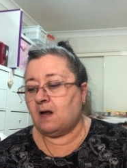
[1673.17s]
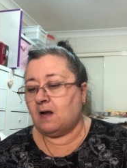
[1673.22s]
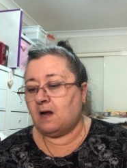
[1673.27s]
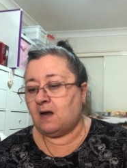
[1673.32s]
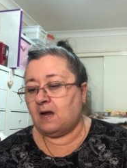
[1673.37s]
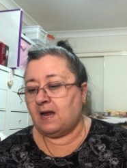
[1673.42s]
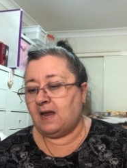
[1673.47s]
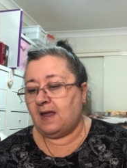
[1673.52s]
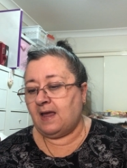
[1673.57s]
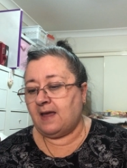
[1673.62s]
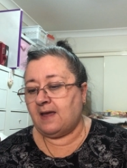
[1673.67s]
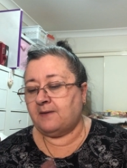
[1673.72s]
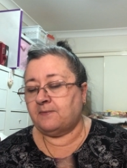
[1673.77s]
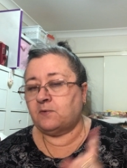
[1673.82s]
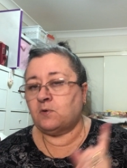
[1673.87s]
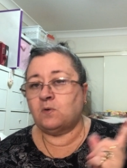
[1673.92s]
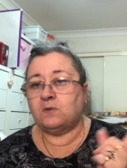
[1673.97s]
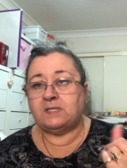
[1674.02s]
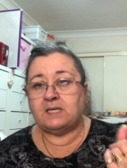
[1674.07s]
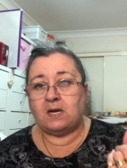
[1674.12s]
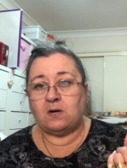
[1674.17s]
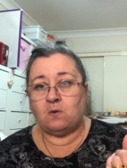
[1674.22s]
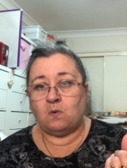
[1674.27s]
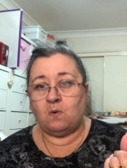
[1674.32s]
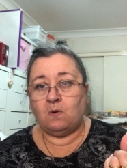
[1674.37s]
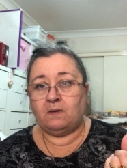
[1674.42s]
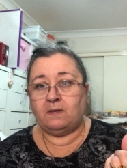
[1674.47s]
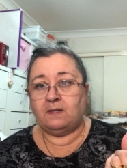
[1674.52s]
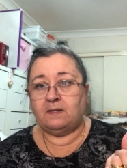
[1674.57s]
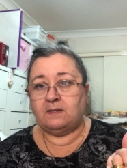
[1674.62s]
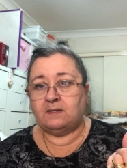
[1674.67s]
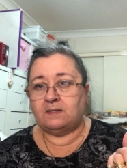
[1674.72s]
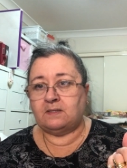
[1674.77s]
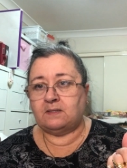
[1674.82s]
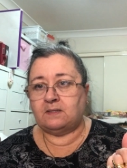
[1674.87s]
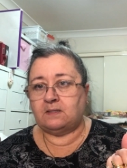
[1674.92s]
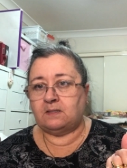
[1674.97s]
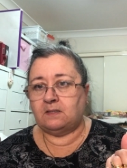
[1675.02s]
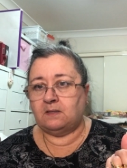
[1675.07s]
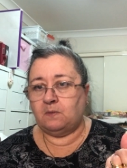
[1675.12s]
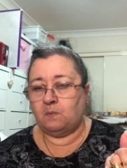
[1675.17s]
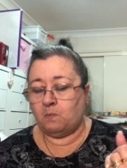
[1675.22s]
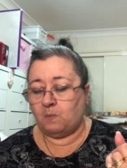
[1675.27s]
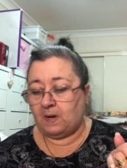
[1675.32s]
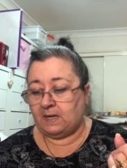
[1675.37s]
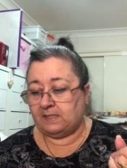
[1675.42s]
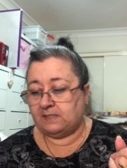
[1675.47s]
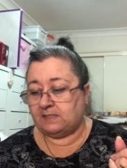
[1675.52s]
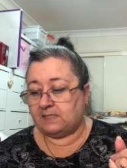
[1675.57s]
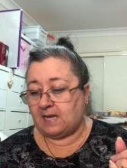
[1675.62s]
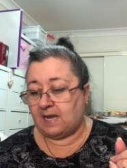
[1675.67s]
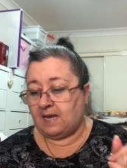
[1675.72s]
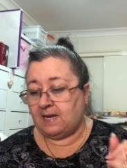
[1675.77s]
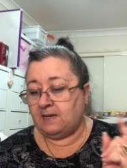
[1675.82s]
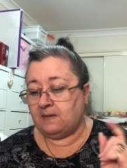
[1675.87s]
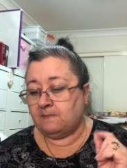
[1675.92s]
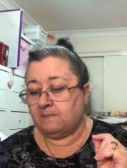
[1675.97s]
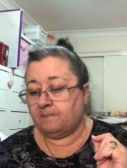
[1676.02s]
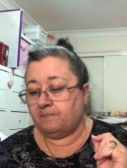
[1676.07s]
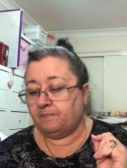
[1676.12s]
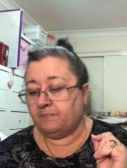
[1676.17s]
I have Cook Down Orchids one day,